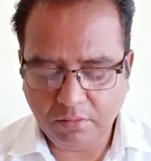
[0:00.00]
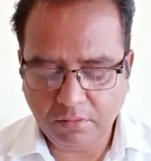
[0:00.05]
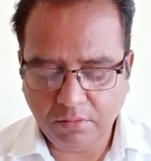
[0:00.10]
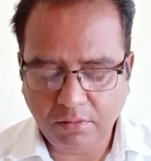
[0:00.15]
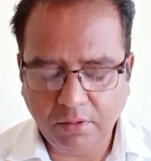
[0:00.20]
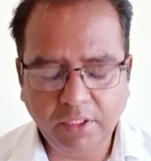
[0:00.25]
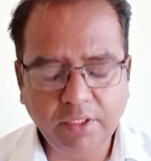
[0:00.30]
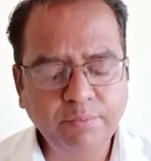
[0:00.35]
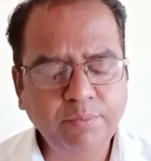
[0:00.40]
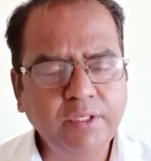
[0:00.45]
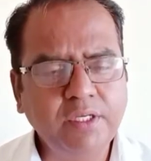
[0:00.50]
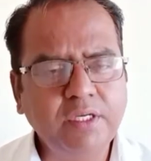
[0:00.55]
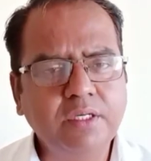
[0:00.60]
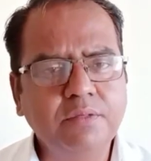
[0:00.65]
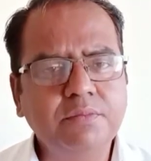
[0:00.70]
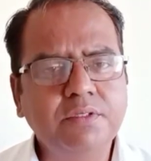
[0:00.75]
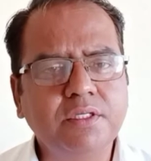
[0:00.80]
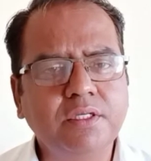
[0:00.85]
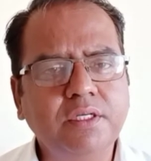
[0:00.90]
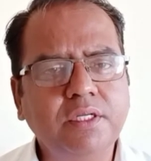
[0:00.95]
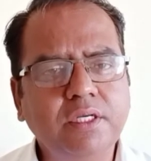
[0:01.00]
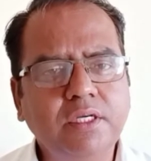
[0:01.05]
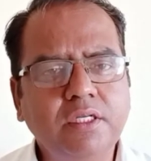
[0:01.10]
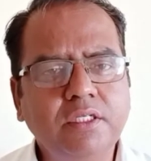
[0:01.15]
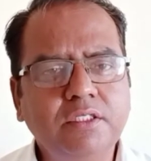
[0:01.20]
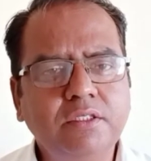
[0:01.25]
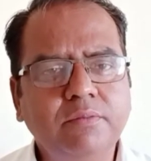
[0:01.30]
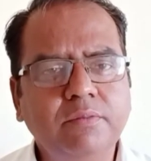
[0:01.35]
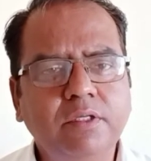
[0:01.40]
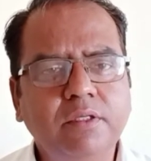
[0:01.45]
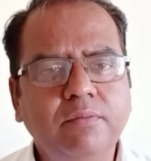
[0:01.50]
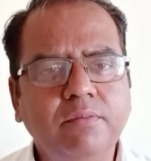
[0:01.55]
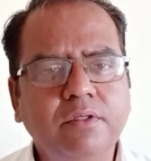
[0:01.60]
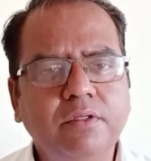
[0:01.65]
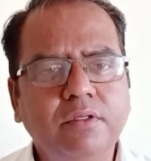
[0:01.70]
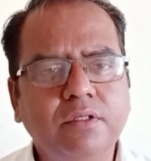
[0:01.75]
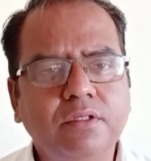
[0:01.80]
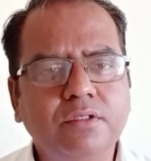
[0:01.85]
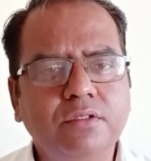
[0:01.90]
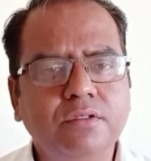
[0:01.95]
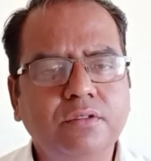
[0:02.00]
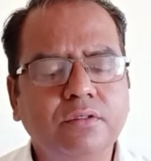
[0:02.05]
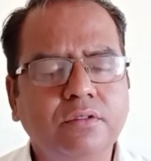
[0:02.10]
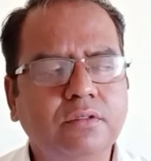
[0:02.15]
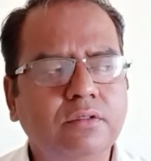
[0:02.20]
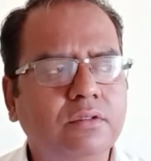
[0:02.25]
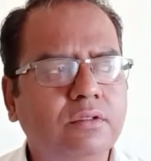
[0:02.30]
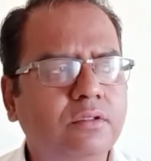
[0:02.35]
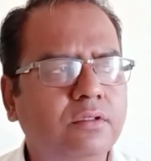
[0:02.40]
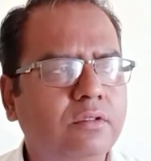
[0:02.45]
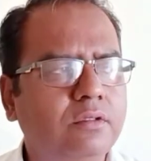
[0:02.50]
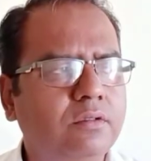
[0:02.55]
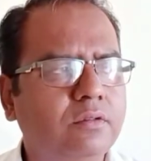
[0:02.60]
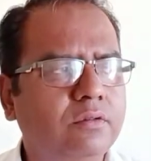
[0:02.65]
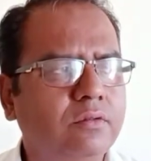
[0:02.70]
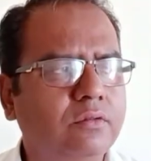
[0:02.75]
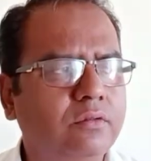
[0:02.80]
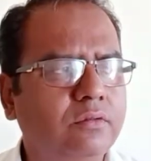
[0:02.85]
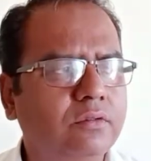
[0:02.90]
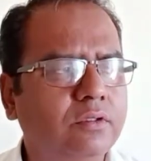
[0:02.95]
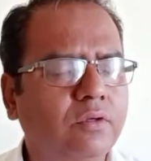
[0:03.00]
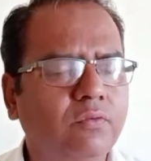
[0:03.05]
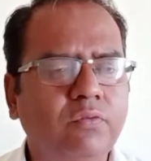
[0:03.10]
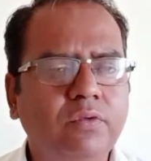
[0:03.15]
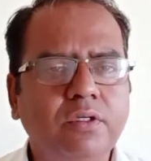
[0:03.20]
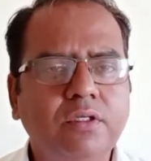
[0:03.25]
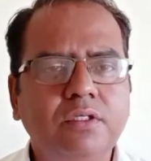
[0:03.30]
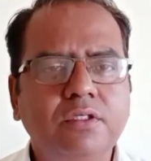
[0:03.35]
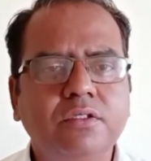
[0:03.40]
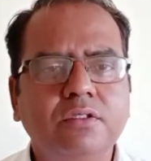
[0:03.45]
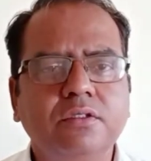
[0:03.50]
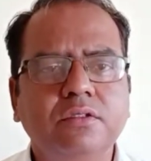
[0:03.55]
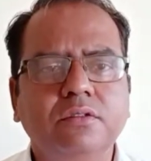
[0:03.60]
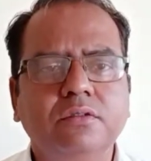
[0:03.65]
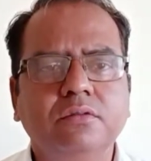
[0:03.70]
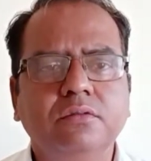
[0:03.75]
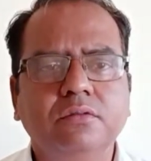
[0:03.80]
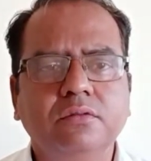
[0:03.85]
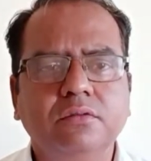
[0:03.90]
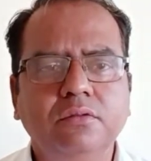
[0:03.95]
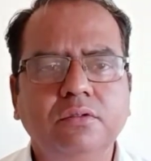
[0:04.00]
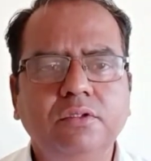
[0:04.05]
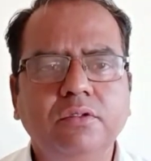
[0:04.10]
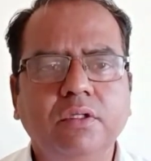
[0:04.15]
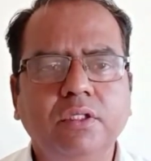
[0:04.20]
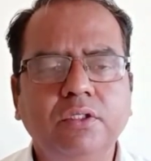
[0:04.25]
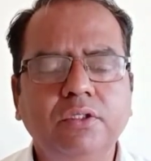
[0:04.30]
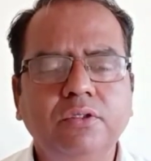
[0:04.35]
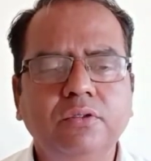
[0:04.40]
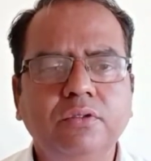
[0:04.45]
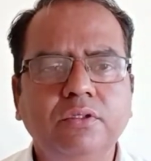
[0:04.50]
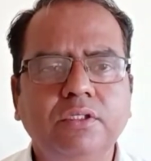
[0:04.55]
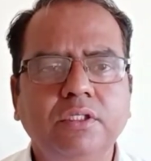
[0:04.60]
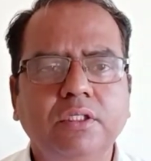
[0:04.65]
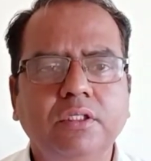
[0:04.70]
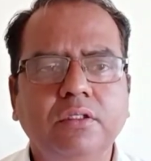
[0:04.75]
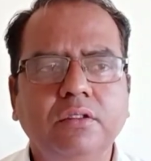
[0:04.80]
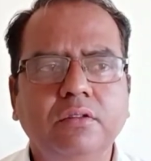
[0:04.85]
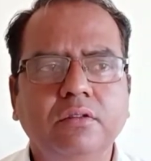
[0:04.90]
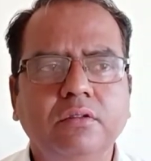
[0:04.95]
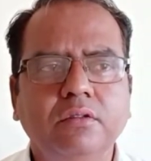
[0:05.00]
it becomes negligible, because the words you are using